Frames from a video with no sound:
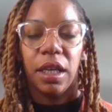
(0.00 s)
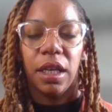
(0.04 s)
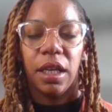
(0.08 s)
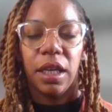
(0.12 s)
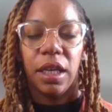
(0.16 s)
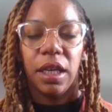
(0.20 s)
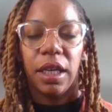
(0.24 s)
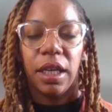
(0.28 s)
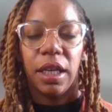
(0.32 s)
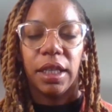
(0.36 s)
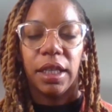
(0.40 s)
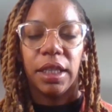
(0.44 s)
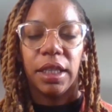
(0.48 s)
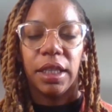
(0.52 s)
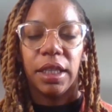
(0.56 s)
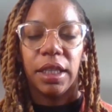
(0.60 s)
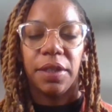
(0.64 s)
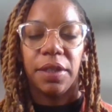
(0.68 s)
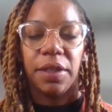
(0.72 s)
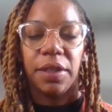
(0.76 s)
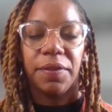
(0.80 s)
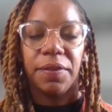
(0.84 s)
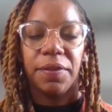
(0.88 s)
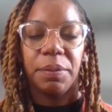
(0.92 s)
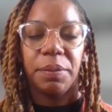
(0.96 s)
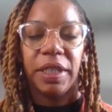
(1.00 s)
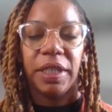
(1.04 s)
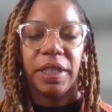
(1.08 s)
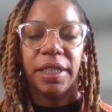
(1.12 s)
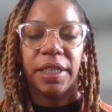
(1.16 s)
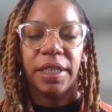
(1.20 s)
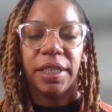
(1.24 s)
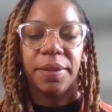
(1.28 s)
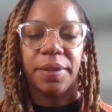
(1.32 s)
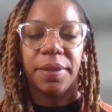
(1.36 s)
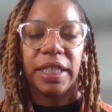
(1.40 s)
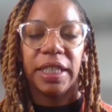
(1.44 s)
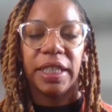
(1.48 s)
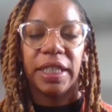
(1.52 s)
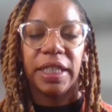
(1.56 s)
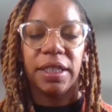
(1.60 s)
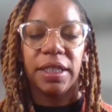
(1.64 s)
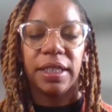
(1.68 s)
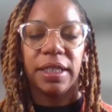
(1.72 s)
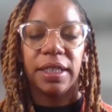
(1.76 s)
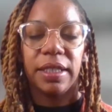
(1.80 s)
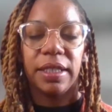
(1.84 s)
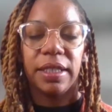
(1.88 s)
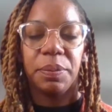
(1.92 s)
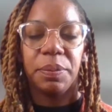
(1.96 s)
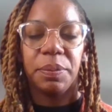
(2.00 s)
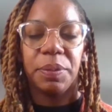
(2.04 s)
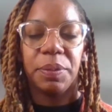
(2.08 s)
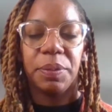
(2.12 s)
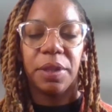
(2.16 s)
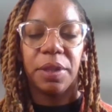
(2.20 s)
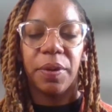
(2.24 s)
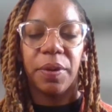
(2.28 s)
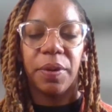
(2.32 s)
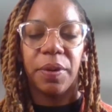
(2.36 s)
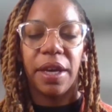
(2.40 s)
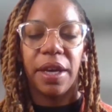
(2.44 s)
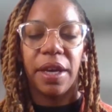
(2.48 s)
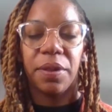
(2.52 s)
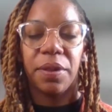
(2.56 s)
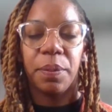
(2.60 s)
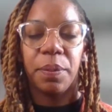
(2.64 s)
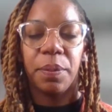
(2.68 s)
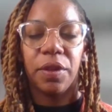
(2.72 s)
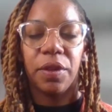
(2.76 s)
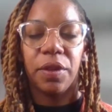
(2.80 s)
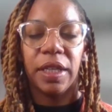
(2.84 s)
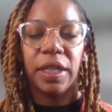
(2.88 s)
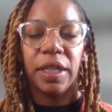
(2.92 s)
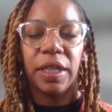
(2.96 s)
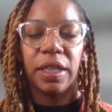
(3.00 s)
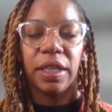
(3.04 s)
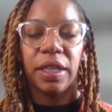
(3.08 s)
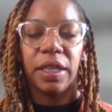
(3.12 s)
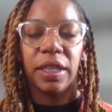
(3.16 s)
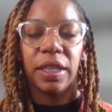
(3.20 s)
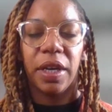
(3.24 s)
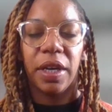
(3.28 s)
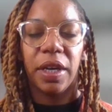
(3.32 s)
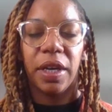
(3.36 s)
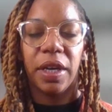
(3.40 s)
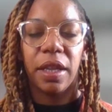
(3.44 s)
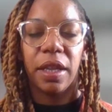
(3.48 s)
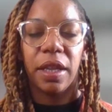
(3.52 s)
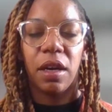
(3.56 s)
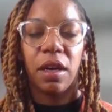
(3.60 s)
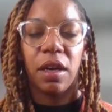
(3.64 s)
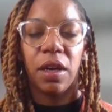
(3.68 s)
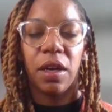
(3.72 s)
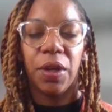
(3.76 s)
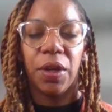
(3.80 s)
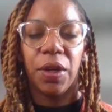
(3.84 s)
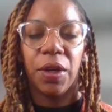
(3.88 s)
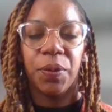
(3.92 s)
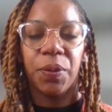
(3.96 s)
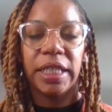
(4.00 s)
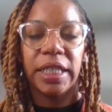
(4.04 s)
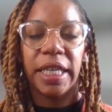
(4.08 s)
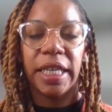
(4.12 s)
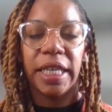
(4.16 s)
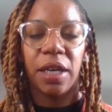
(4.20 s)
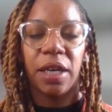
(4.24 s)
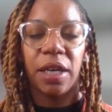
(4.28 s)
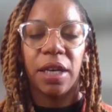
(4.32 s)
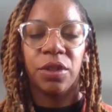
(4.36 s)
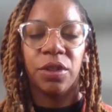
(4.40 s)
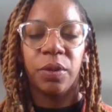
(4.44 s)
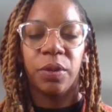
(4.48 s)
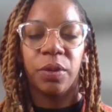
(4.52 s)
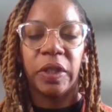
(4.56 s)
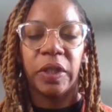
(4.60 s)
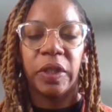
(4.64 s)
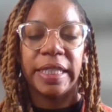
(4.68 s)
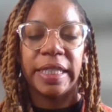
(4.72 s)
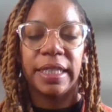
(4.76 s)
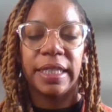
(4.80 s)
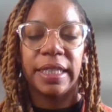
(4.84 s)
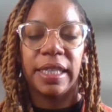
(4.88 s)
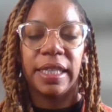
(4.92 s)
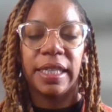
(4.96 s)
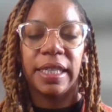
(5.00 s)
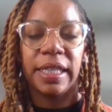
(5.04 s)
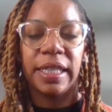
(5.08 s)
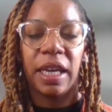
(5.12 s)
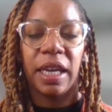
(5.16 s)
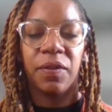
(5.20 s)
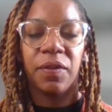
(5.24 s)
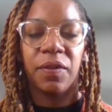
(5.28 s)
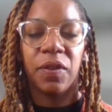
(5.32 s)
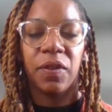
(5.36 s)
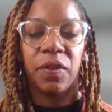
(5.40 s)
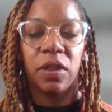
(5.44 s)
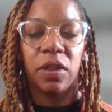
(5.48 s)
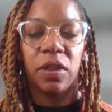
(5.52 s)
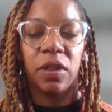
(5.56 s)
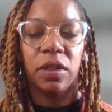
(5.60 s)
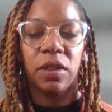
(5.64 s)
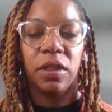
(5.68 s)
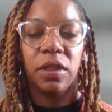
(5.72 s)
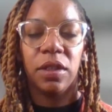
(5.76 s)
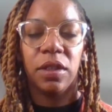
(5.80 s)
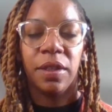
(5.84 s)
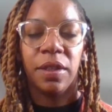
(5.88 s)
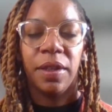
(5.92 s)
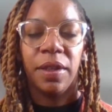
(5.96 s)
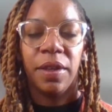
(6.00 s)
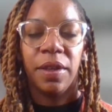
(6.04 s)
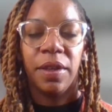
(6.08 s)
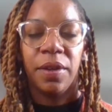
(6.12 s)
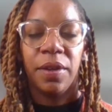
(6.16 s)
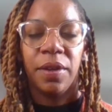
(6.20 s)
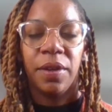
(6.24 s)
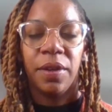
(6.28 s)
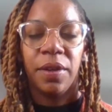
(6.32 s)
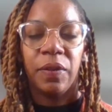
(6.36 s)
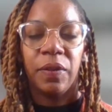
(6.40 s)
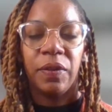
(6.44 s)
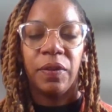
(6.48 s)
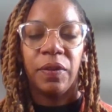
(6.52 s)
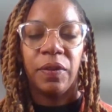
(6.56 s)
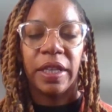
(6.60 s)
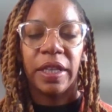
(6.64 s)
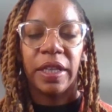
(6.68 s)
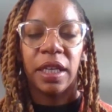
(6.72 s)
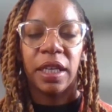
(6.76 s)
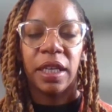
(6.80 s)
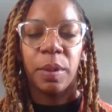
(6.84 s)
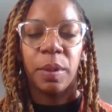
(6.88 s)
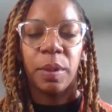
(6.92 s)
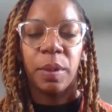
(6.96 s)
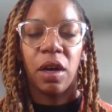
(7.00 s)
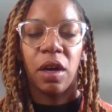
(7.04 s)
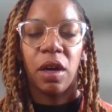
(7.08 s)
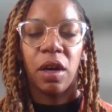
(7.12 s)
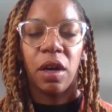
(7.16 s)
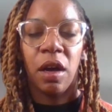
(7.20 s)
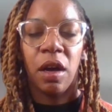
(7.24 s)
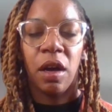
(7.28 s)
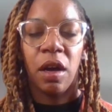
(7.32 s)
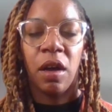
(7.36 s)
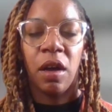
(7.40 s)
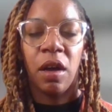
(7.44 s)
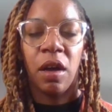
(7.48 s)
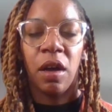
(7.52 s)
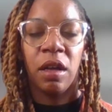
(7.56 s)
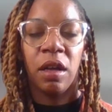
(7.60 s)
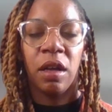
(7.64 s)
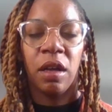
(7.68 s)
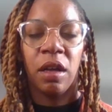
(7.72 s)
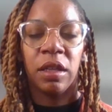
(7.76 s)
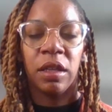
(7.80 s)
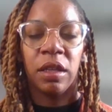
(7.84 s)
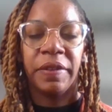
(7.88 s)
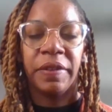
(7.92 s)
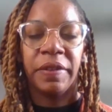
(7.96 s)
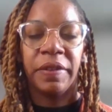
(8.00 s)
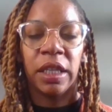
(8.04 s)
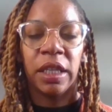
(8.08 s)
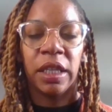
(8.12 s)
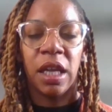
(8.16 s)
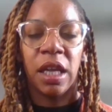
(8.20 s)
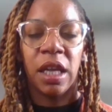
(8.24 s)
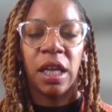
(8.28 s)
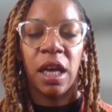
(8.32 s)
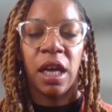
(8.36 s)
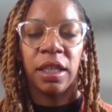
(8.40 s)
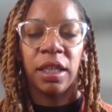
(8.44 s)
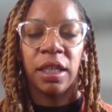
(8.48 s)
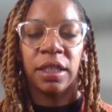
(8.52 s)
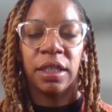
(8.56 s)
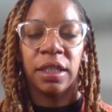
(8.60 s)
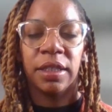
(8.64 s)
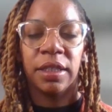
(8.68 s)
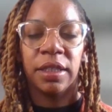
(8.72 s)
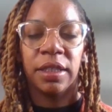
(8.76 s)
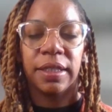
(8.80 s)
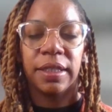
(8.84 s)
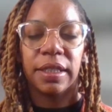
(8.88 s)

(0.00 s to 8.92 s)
And then from here, begin to deepen the breath, pulling the breath all the way down towards the navel, filling up all of the lungs.